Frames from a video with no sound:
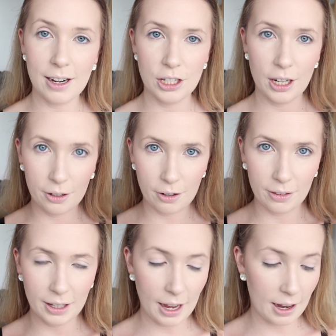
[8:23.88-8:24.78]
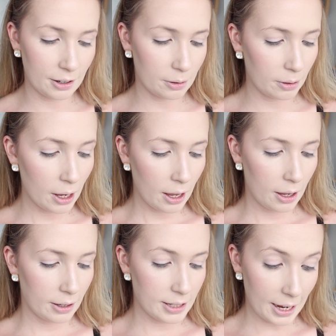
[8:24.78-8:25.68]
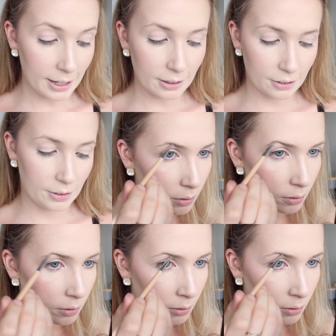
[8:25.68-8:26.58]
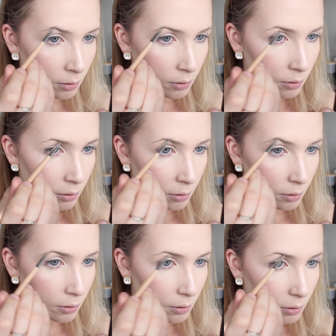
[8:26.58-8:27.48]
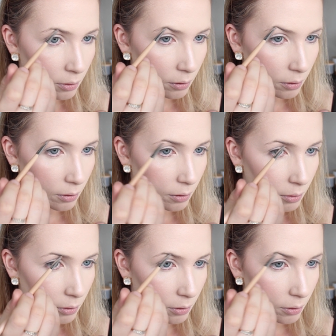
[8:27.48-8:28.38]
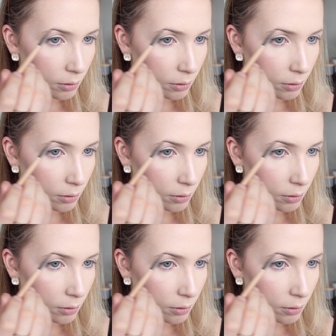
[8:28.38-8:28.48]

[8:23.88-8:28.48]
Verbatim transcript: eyeshadow on the outer tail of the brow just to define it a little bit more.